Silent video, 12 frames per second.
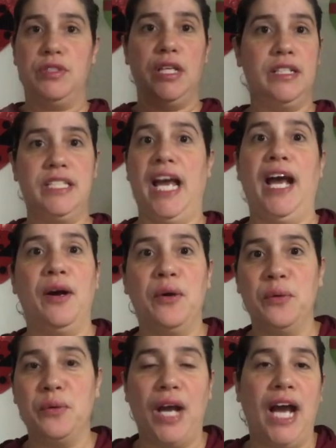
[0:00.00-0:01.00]
a
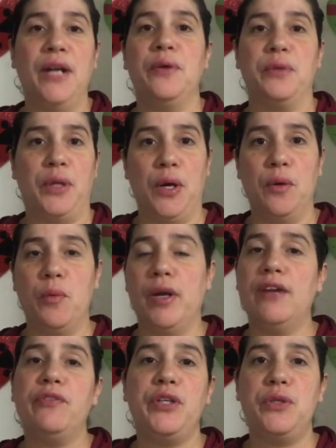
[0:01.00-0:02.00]
town, I don't know.
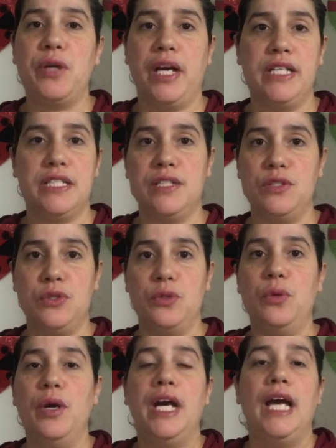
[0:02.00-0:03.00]
Whatever you guys can
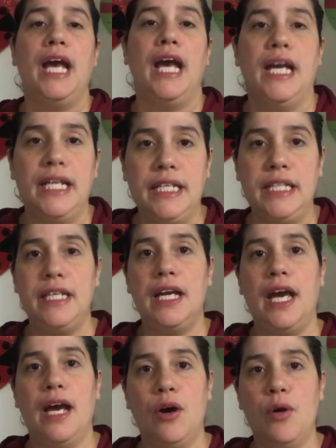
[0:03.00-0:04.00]
do, any
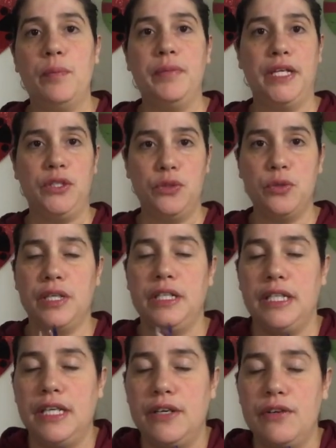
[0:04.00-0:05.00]
help that you can
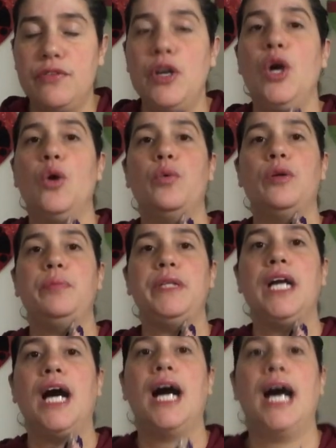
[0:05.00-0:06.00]
give would be
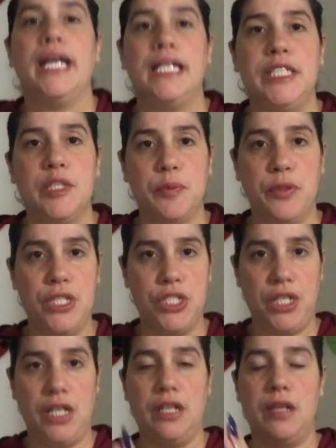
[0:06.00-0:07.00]
highly
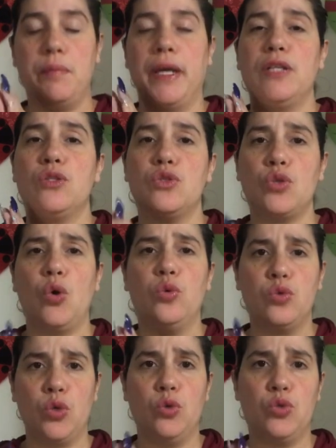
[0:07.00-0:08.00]
appreciated by so
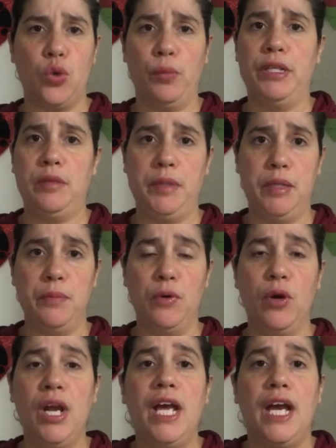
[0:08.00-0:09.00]
many
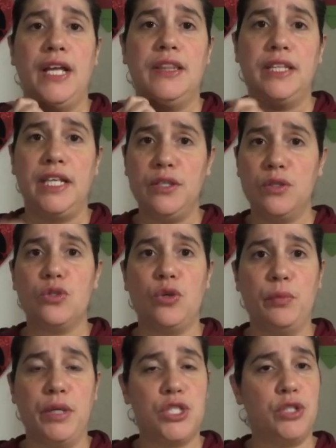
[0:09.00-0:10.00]
people. And thank you so
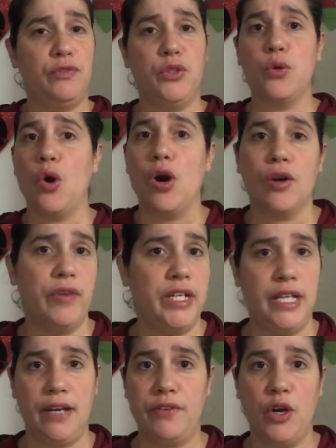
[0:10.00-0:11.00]
much if you
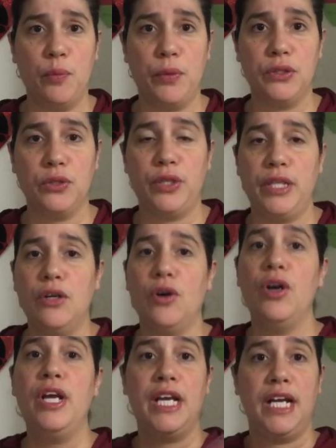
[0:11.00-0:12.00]
already have helped Puerto
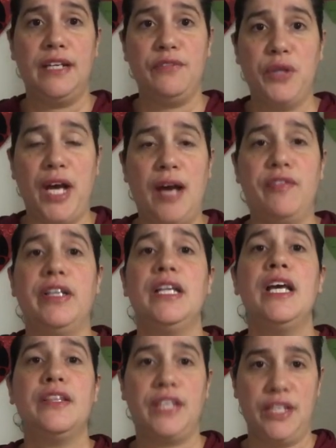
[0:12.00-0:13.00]
Rico, and if you haven't,
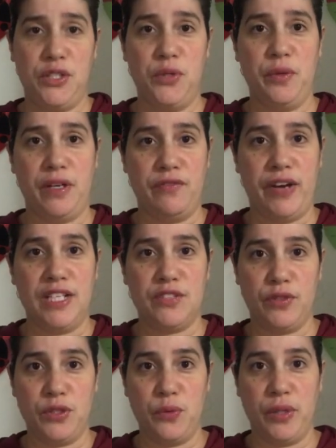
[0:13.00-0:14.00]
thank you in advance
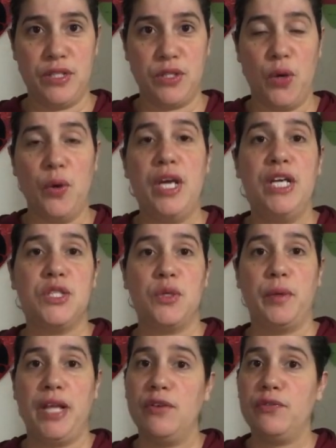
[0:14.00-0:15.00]
for doing so. So
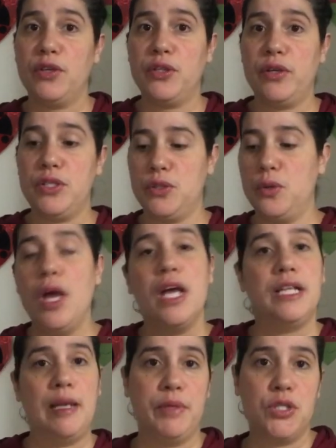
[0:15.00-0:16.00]
without further ado,
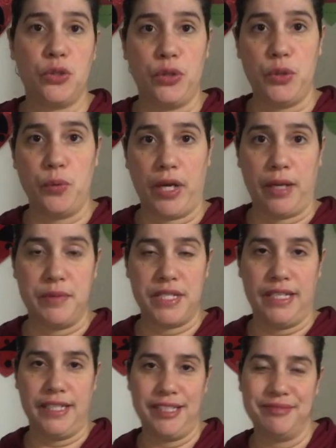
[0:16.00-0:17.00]
let me show you what I'm
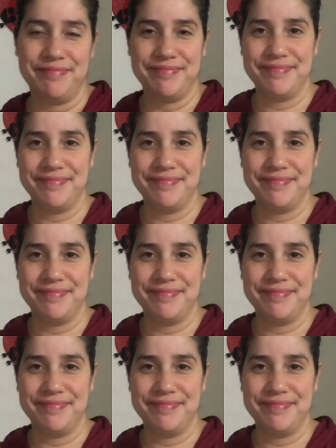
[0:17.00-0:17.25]
sending.